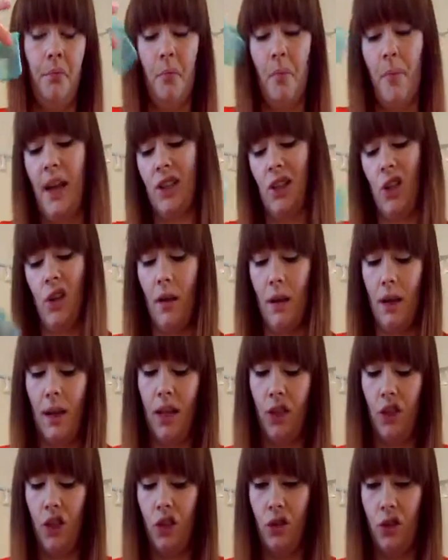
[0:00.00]
Mind you, yeah, I
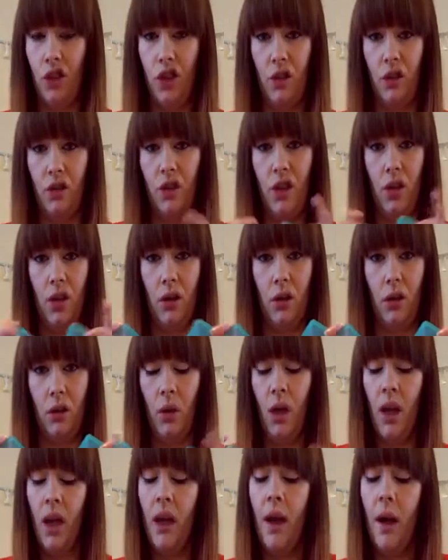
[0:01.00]
guess you could use 2.
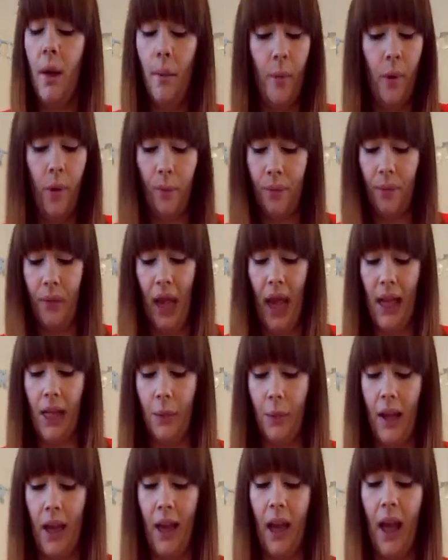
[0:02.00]
But
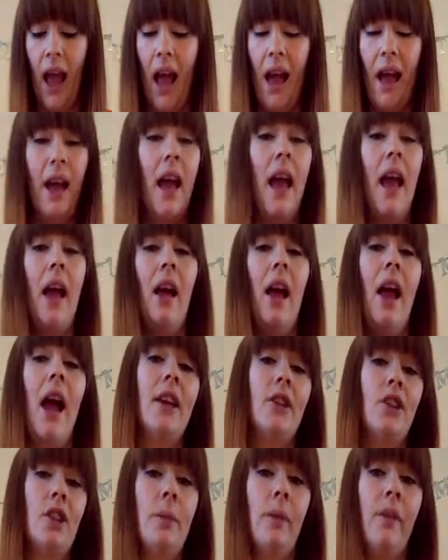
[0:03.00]
anyway,
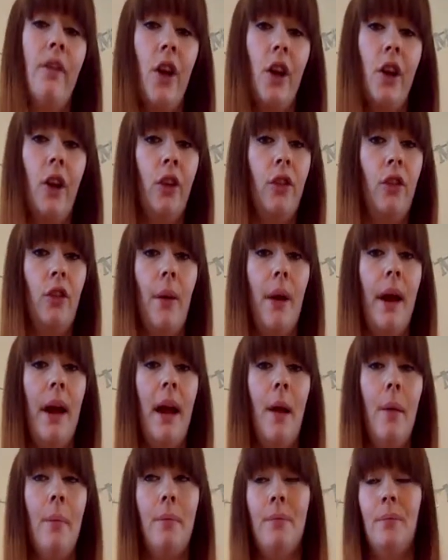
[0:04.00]
I just prefer not to go
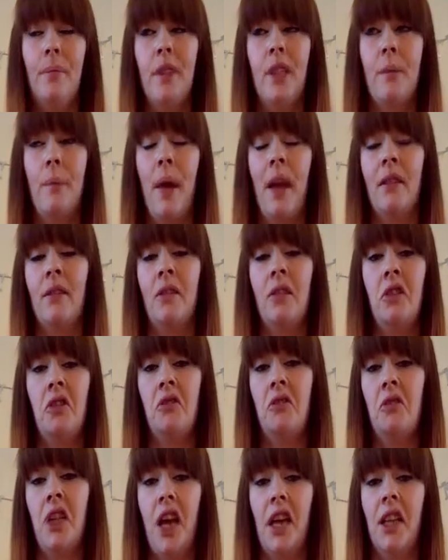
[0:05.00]
out and spend
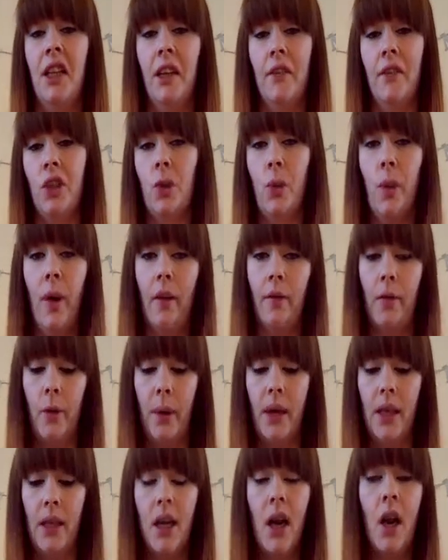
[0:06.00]
10, 11, 12
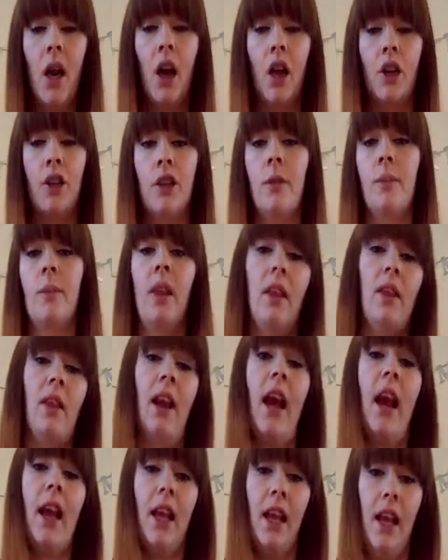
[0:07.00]
quid on something
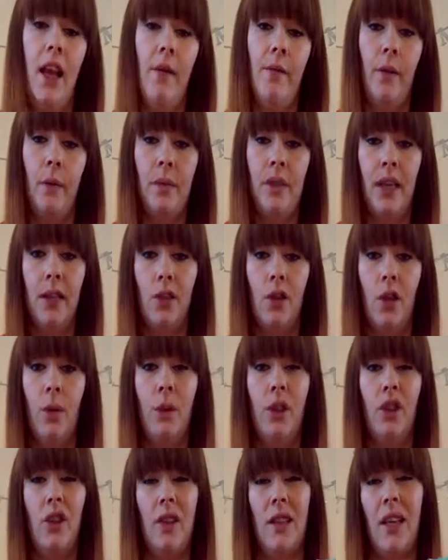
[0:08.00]
that I can get from Tesco,
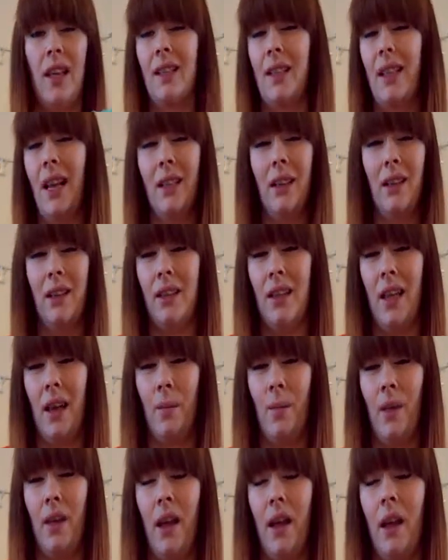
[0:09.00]
which does exactly the
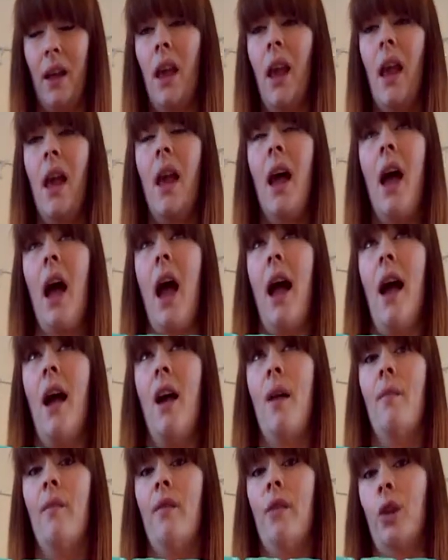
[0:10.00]
same thing,
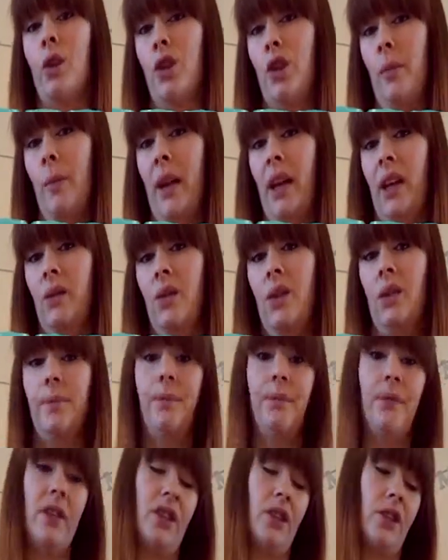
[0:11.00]
for £2.
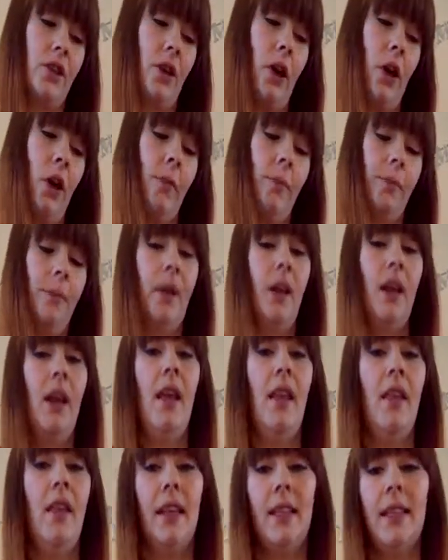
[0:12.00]
So
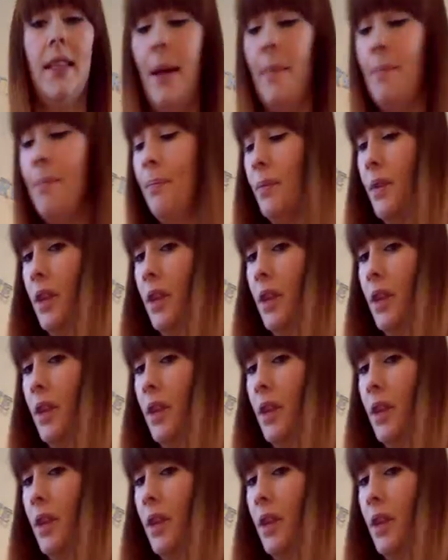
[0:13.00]
that's them.